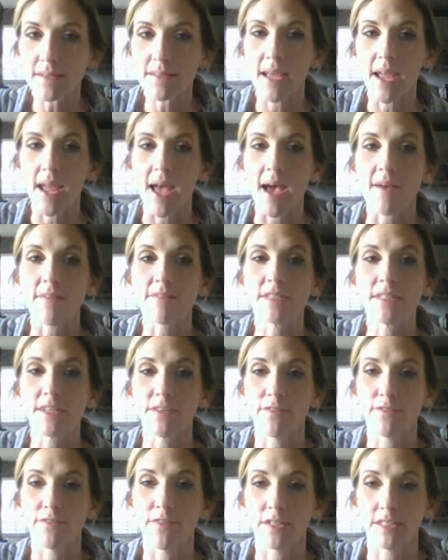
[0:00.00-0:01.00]
they have
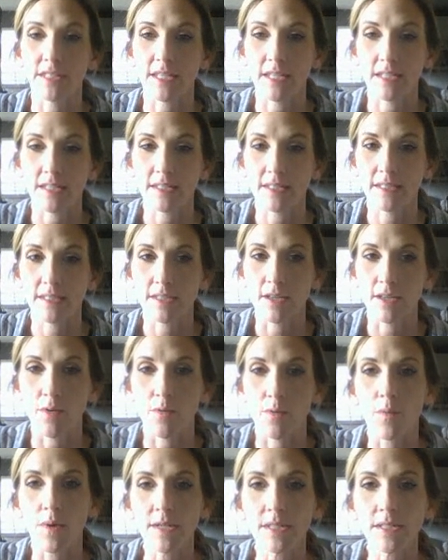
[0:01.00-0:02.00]
differences.
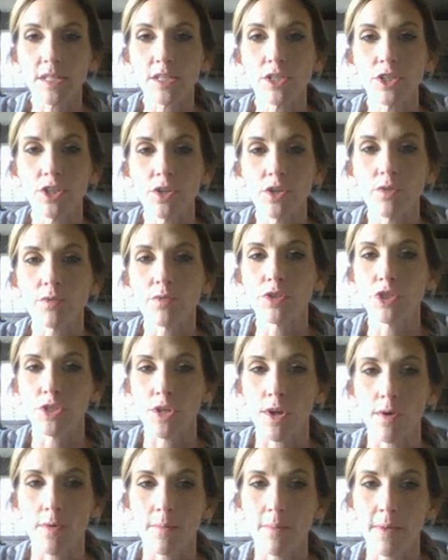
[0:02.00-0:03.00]
So what did you
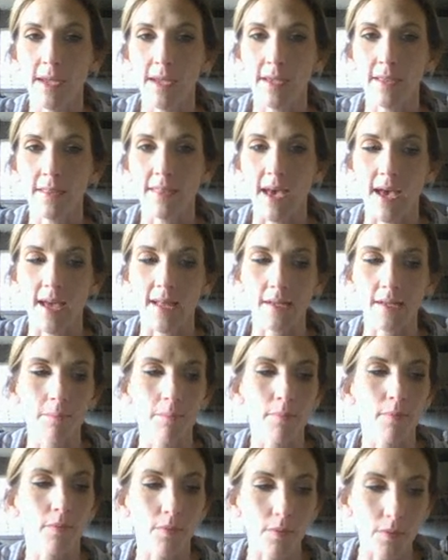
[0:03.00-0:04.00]
show me that
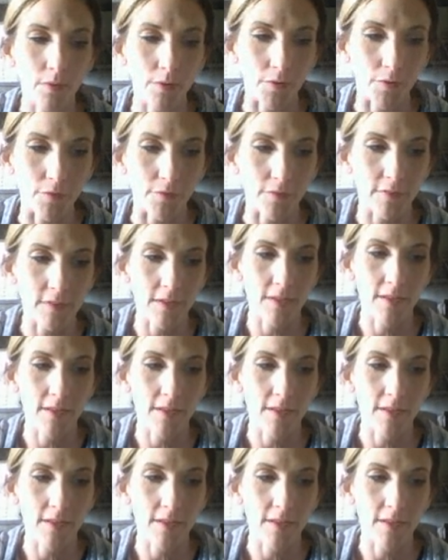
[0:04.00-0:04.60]
proved